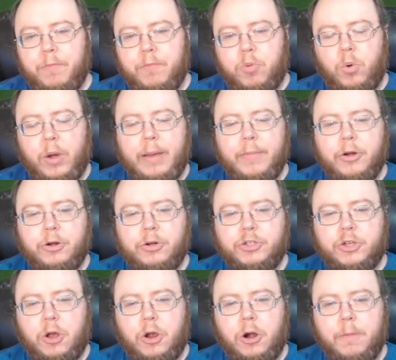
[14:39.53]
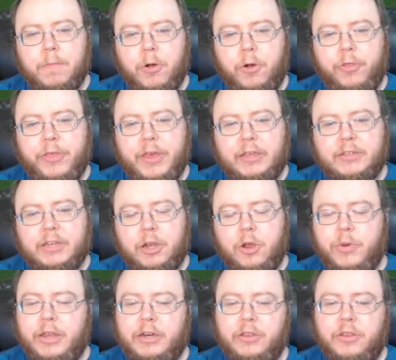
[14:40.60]
Parameters are both things that go
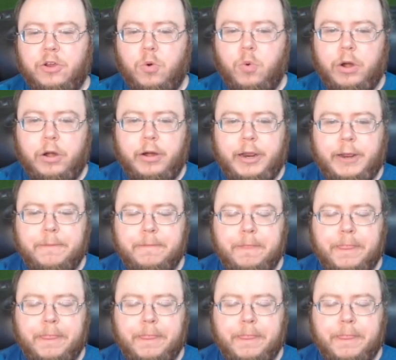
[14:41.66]
into the query,